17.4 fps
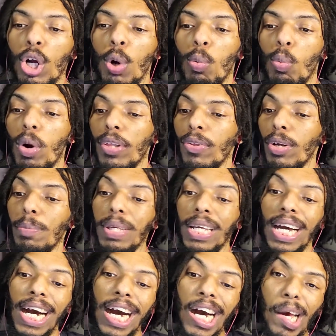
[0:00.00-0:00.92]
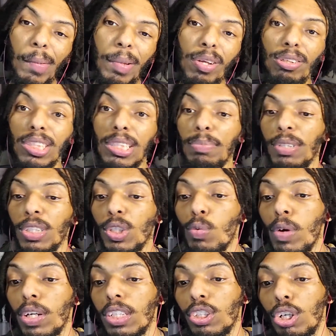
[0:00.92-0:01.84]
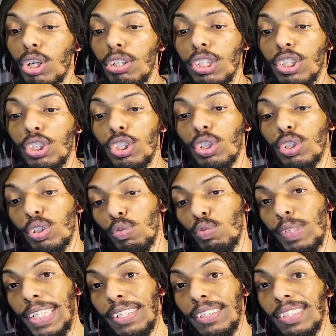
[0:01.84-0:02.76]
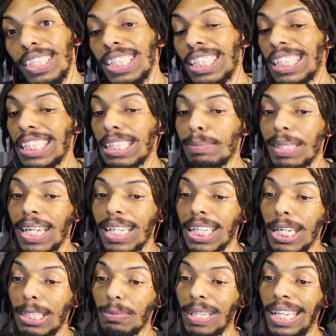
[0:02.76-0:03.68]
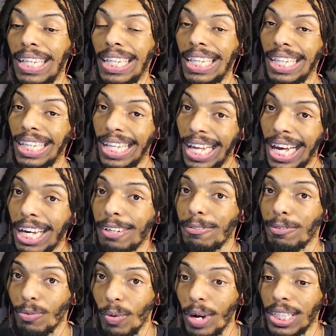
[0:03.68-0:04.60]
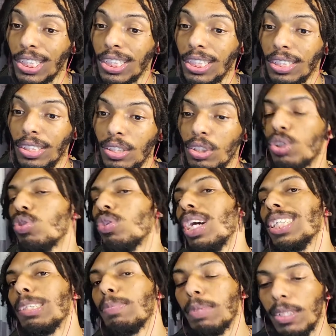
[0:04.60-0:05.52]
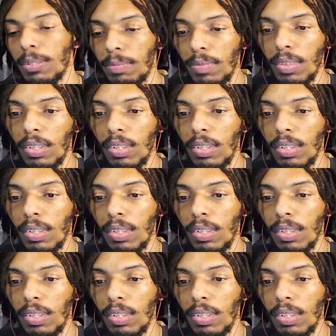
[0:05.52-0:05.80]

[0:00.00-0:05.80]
Whether it be a hobby or something you want to turn into your career, this is something that comes with a lot of questions, trust me.